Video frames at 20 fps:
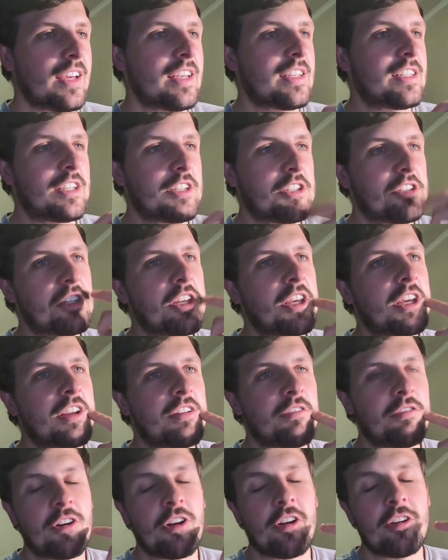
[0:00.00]
as I say in
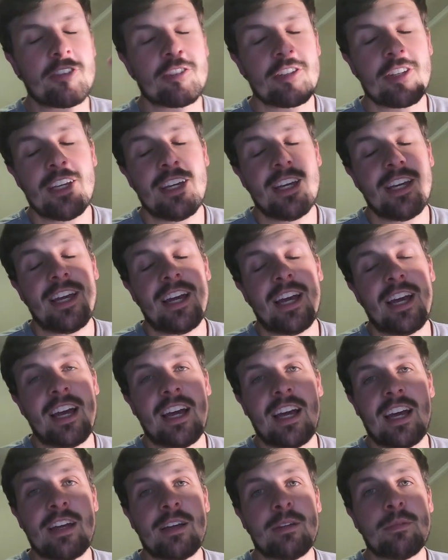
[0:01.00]
Afrikaans
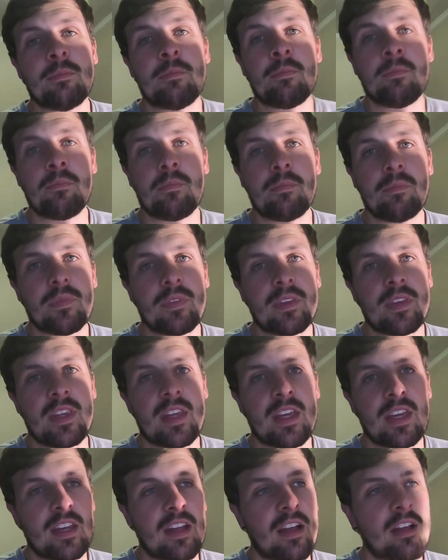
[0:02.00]
um,
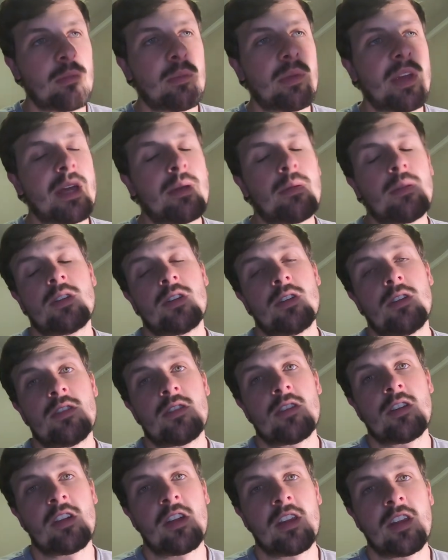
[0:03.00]
then I'll be able to
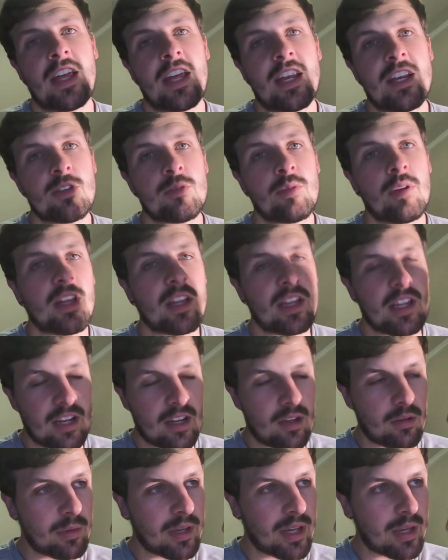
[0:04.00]
use it on that as well and
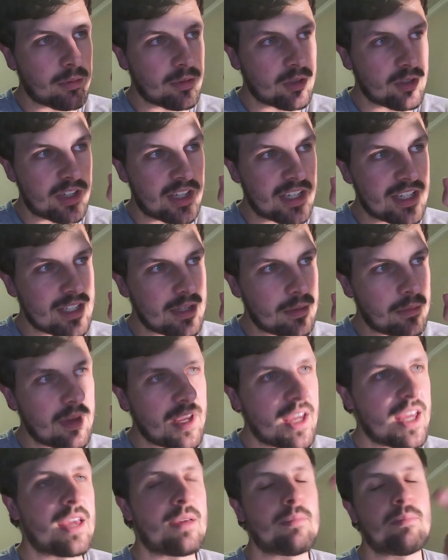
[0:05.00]
I'll be able to get some
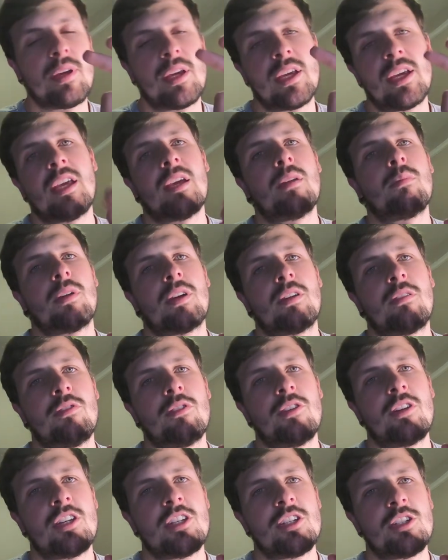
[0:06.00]
epic, epic
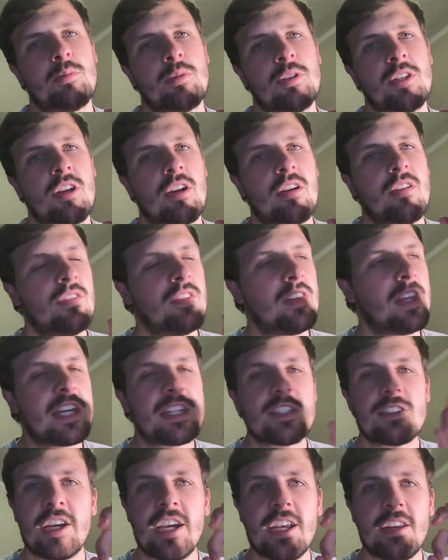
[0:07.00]
footage. But yeah,
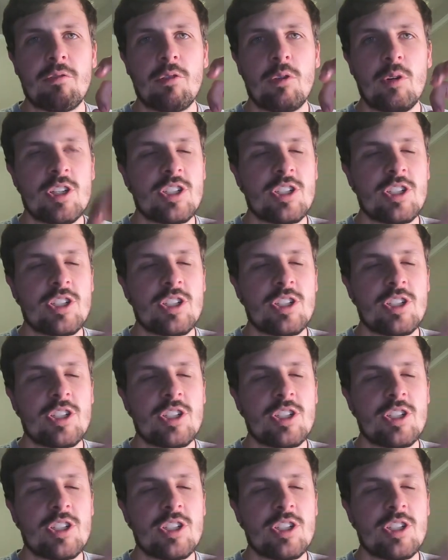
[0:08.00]
thanks again for